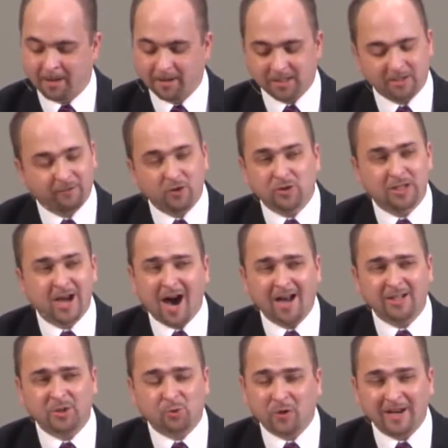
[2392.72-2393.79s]
Listen, folks, God
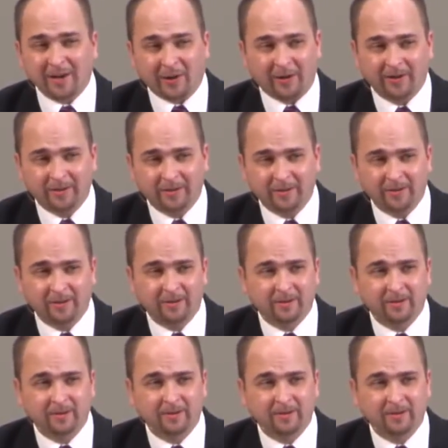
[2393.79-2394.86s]
is real.
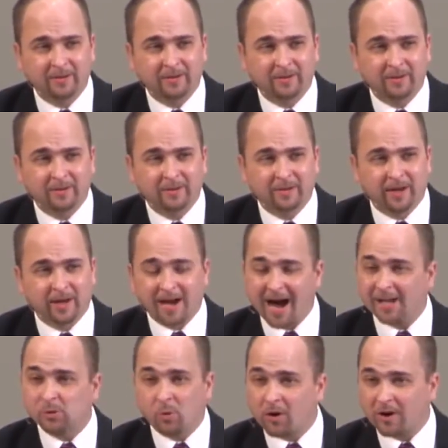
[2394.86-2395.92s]
And
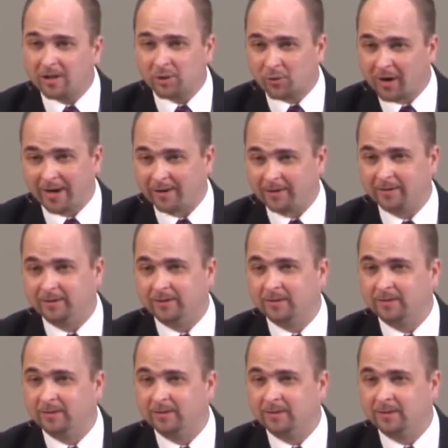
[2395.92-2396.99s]
God's word is real.
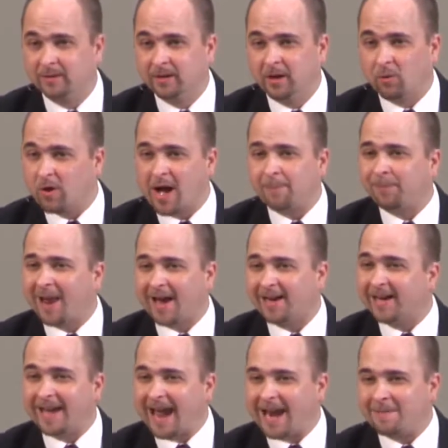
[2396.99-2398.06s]
We're not playing a
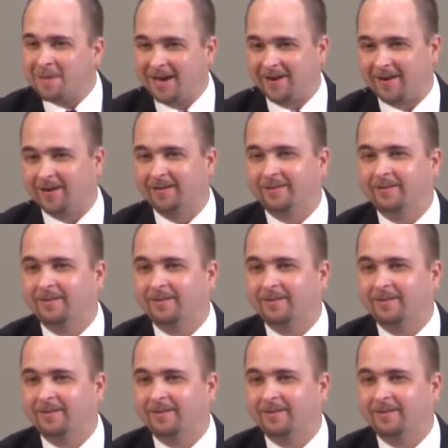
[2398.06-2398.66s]
game here.